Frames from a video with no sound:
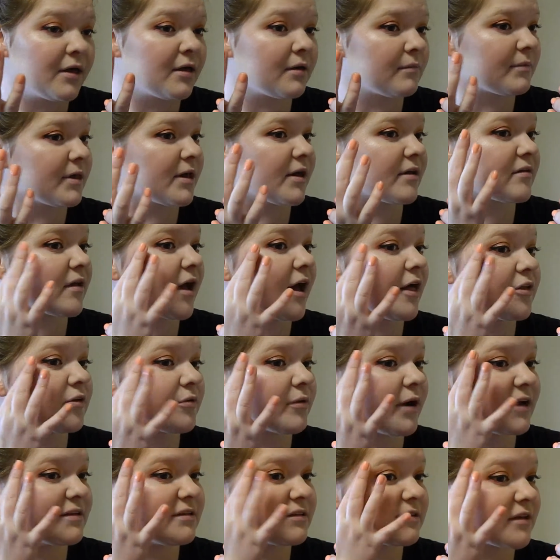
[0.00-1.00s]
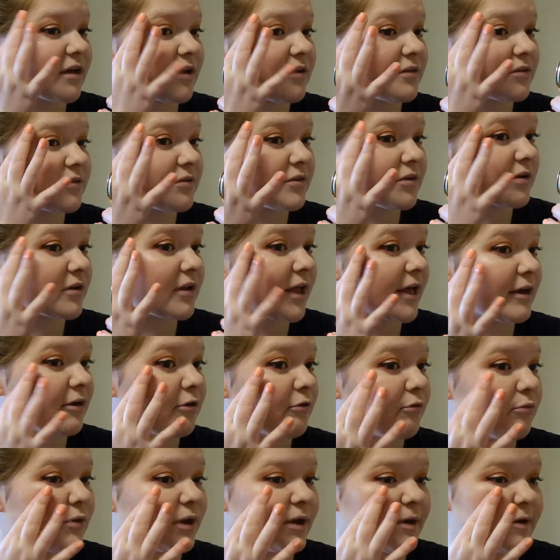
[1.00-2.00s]
because otherwise it's going to look like a
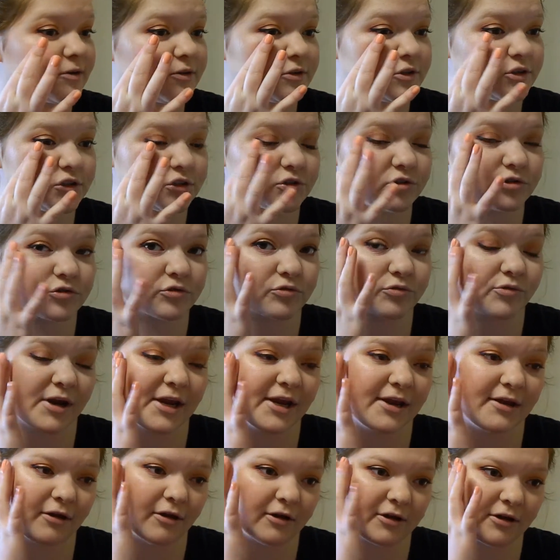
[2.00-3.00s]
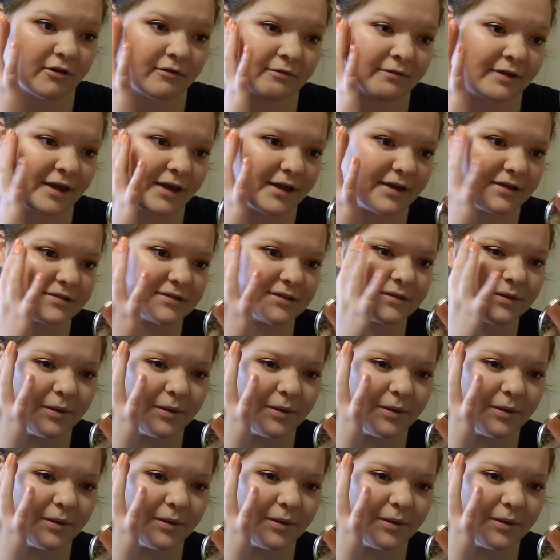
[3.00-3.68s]
weird streak on your face.